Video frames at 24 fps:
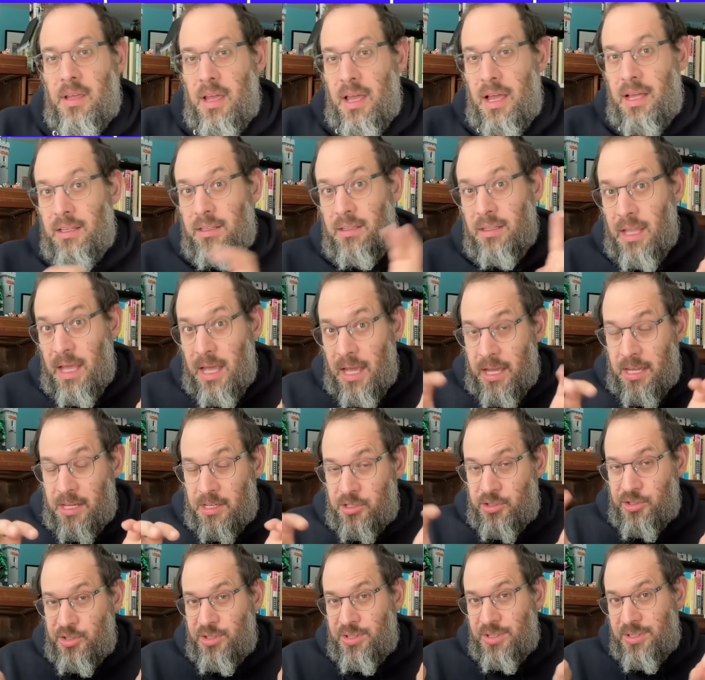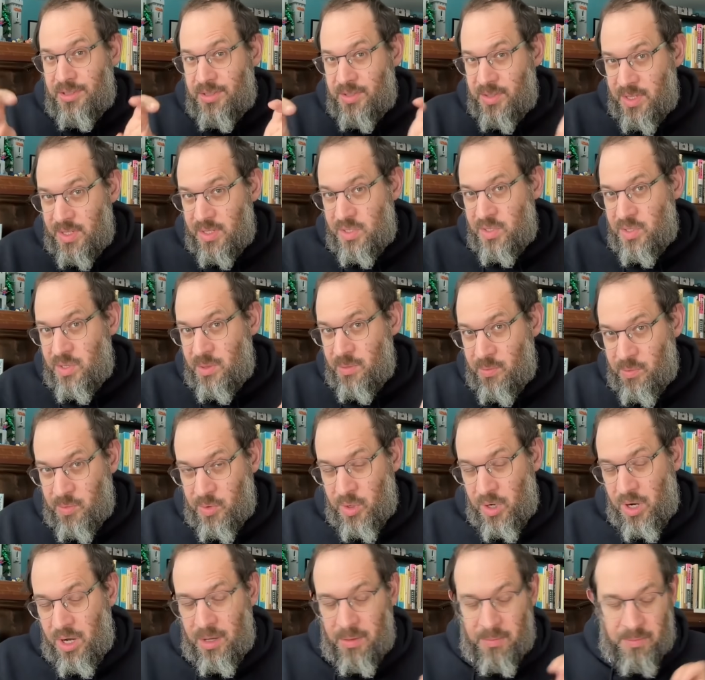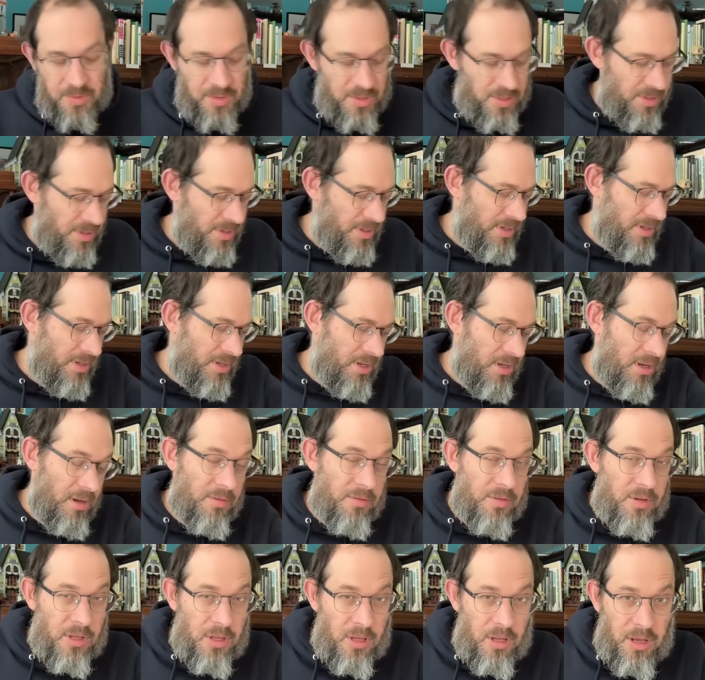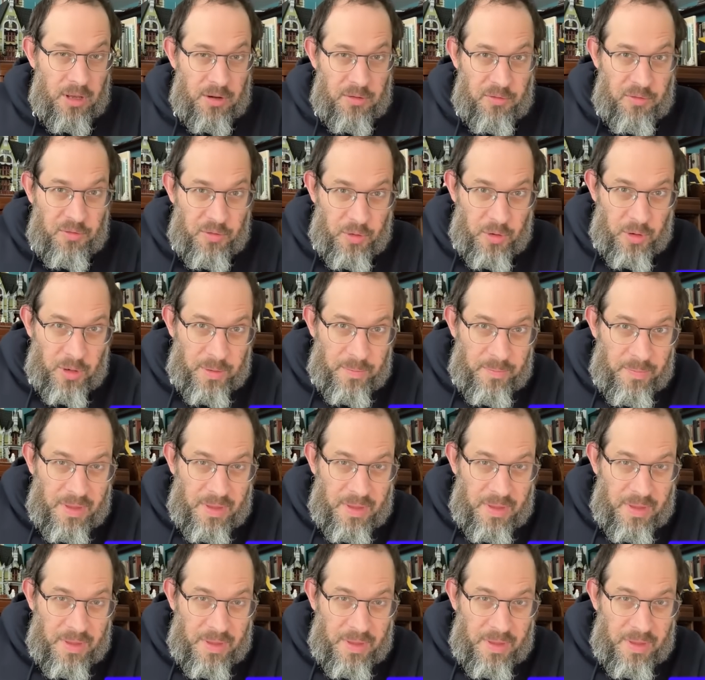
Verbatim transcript: alleged system prompt of Claude 4.